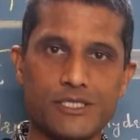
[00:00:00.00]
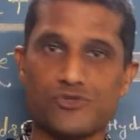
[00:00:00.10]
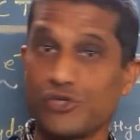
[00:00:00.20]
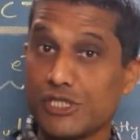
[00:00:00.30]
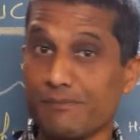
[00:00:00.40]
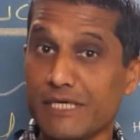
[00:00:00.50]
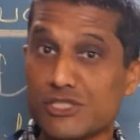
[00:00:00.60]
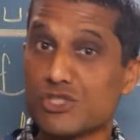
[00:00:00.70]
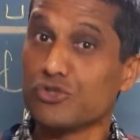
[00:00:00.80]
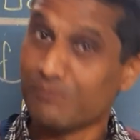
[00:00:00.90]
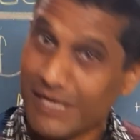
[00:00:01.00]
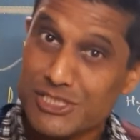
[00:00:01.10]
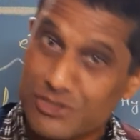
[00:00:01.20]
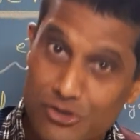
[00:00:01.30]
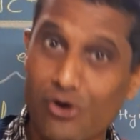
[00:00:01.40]
So it means you must
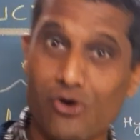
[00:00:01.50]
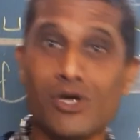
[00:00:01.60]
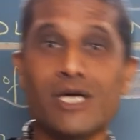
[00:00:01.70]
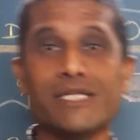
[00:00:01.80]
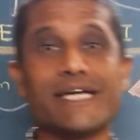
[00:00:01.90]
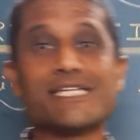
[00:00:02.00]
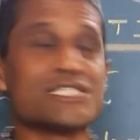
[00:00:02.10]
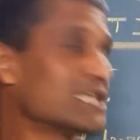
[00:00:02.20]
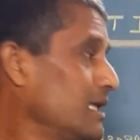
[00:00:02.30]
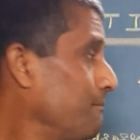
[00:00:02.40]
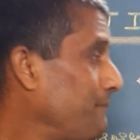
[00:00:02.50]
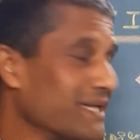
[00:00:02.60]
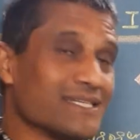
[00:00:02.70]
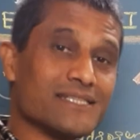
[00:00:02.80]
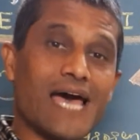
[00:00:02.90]
know that is
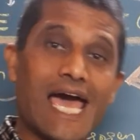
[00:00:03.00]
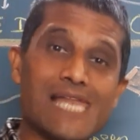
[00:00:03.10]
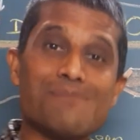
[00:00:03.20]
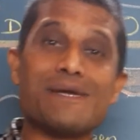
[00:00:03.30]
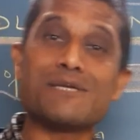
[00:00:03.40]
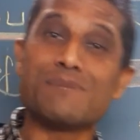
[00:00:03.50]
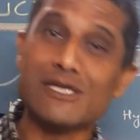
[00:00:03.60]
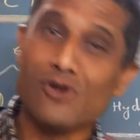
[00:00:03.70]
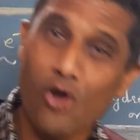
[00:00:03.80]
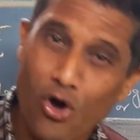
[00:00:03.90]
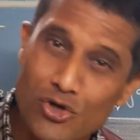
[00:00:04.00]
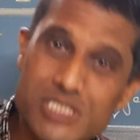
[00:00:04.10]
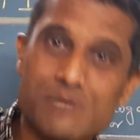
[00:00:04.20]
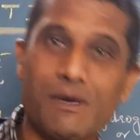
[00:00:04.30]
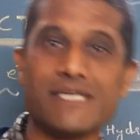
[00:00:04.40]
whether the element being
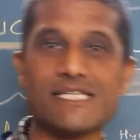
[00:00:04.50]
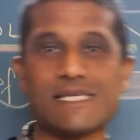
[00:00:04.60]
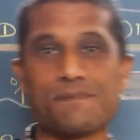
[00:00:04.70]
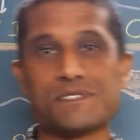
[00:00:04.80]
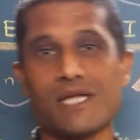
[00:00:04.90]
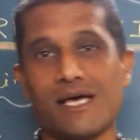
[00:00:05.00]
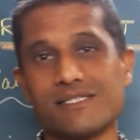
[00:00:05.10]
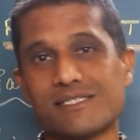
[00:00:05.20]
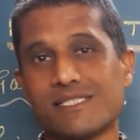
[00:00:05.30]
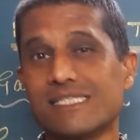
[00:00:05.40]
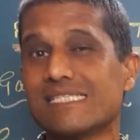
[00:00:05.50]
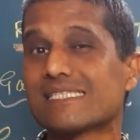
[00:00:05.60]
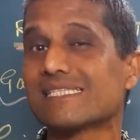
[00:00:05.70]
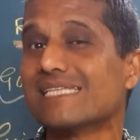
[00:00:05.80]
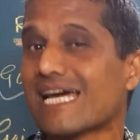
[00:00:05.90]
lost by a substance
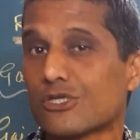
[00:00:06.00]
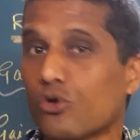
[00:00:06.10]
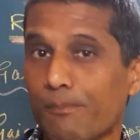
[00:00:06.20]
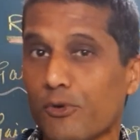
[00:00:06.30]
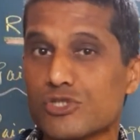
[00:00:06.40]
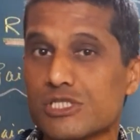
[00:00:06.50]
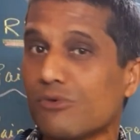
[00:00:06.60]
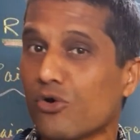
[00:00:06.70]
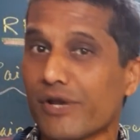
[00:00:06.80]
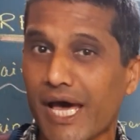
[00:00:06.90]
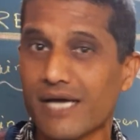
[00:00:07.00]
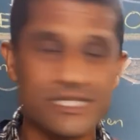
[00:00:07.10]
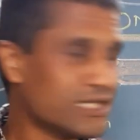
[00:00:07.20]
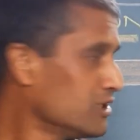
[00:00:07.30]
is electropositive or not.